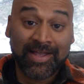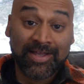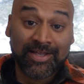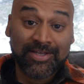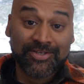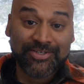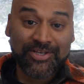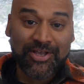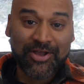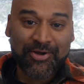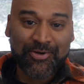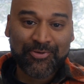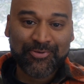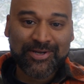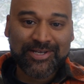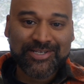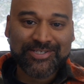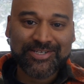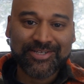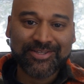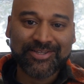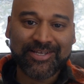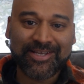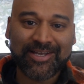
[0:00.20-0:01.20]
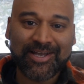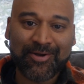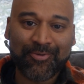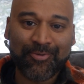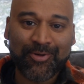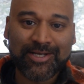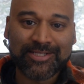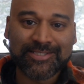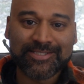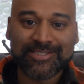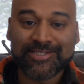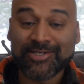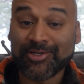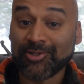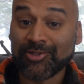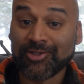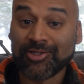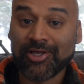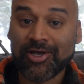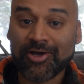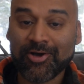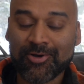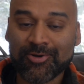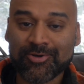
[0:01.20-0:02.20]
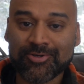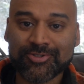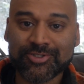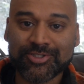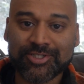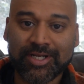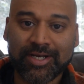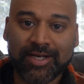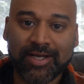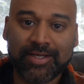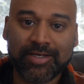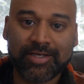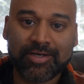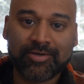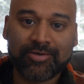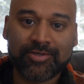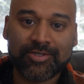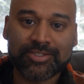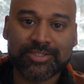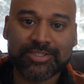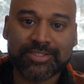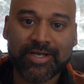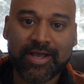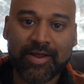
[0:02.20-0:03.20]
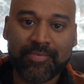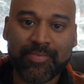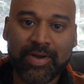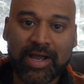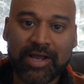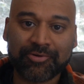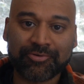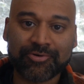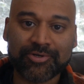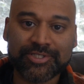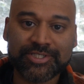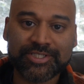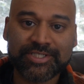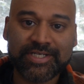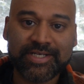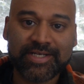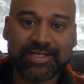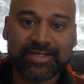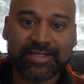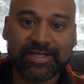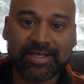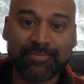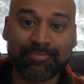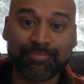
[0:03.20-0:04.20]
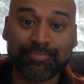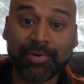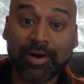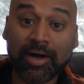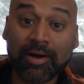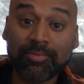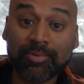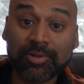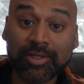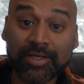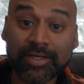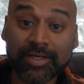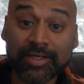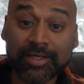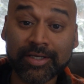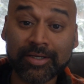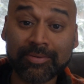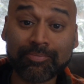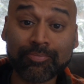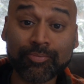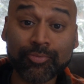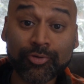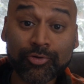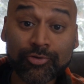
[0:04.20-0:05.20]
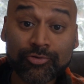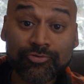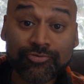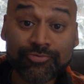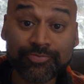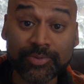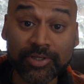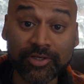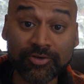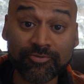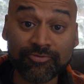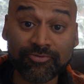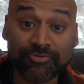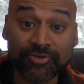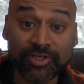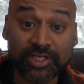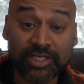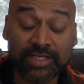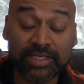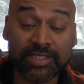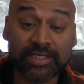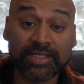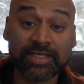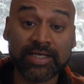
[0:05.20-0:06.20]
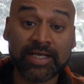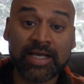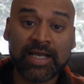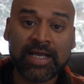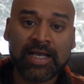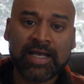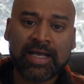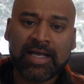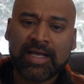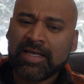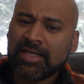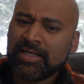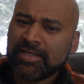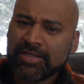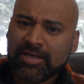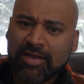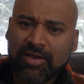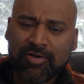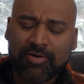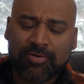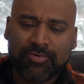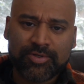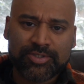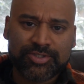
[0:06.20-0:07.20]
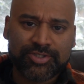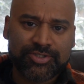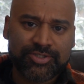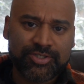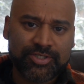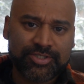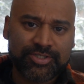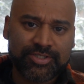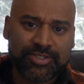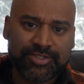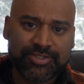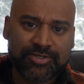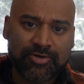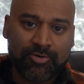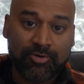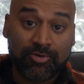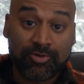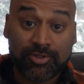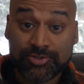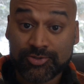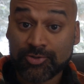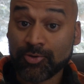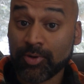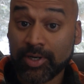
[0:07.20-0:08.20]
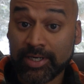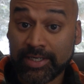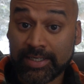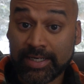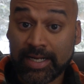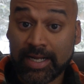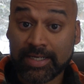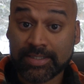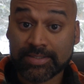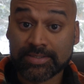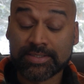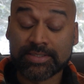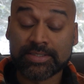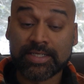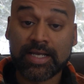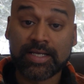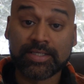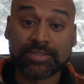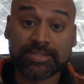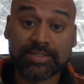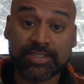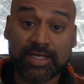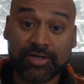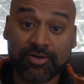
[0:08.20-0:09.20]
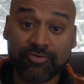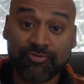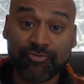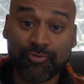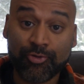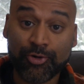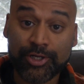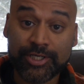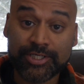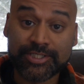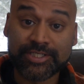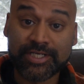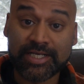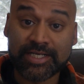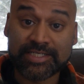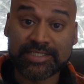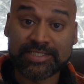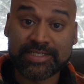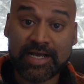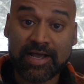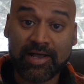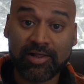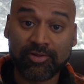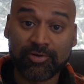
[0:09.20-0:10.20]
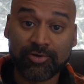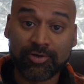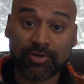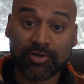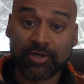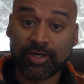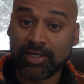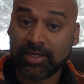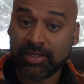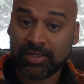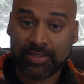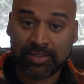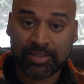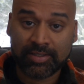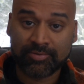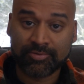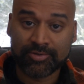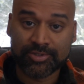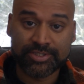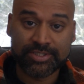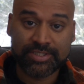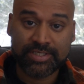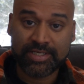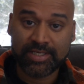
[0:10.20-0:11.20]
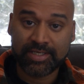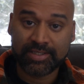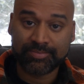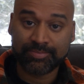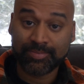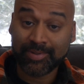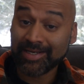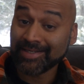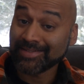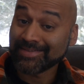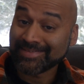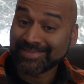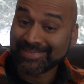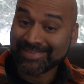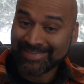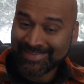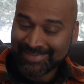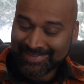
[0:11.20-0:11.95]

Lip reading: So recently I went to Lowe's and I noticed on my receipt a public improvement fee. So it was just a total of 29 cents on a $46 receipt, but